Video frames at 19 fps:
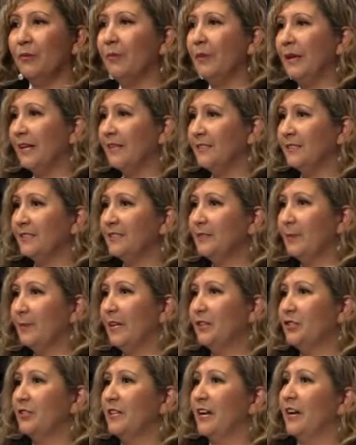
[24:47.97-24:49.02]
being
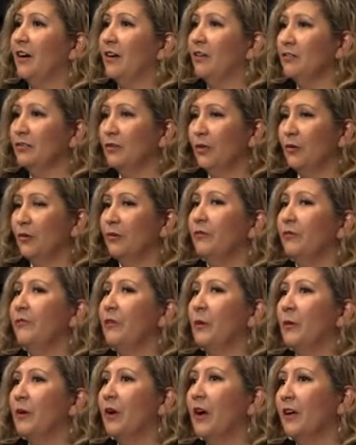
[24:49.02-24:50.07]
dispatched out, local
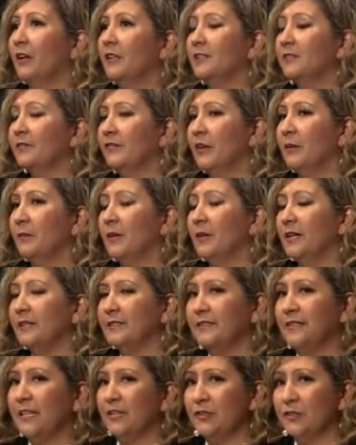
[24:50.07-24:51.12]
phone calls from a
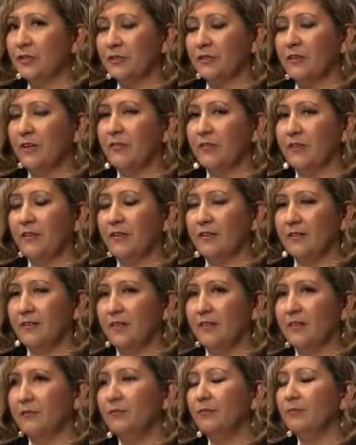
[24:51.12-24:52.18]
center of
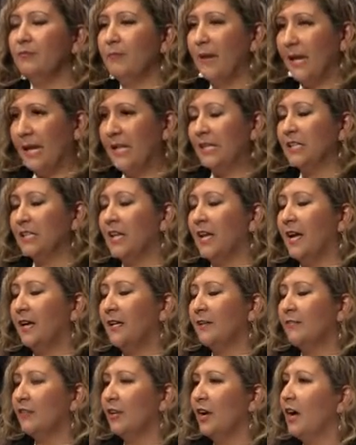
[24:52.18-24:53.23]
the main
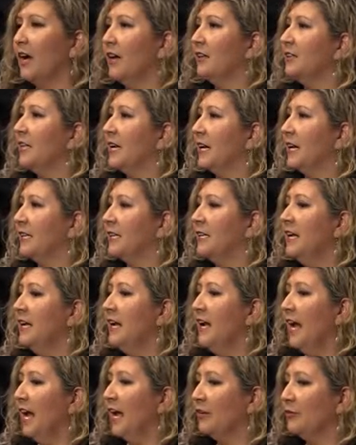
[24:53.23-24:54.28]
line of the hotline,
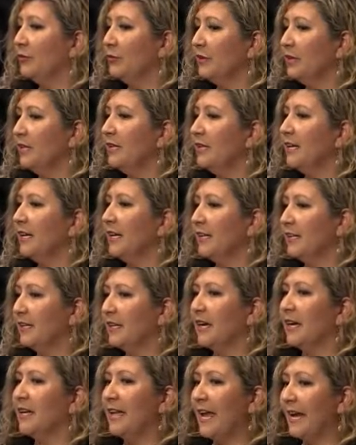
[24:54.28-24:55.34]
and really
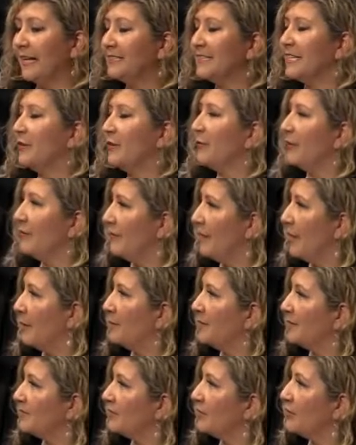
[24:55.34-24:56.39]
connecting with
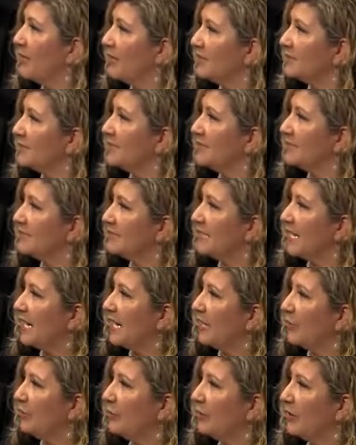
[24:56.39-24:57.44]
families across the
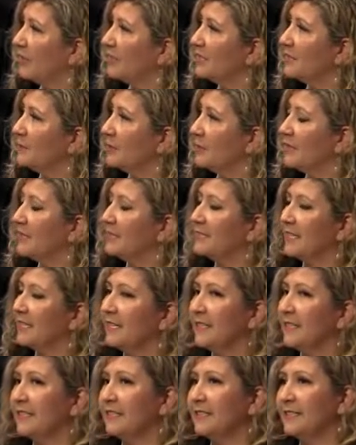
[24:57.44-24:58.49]
state who are experiencing
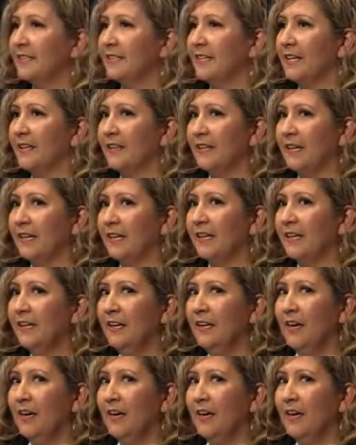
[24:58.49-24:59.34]
this. And I think